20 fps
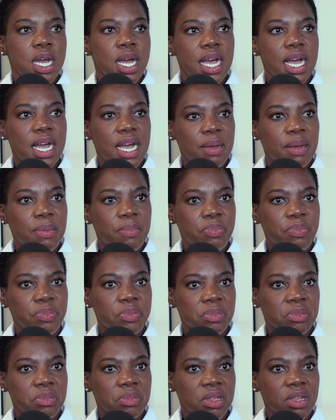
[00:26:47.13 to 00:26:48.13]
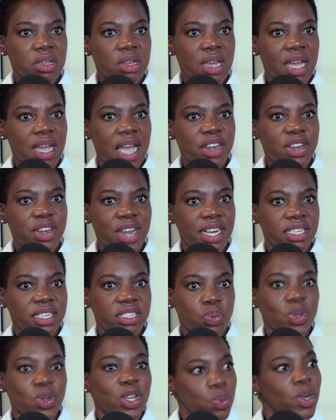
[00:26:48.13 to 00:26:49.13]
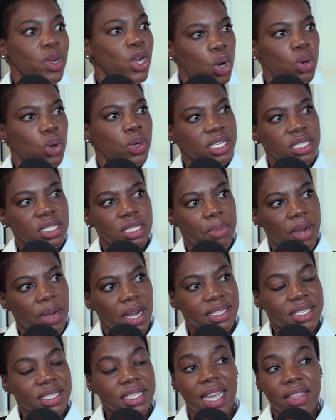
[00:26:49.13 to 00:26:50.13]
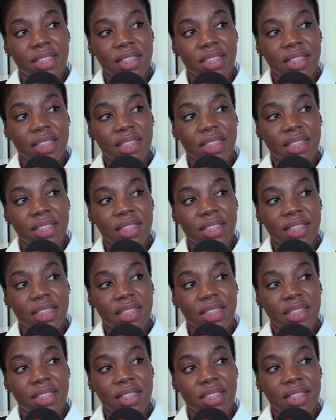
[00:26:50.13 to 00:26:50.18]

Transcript: Um, and, and we, we co lead the party.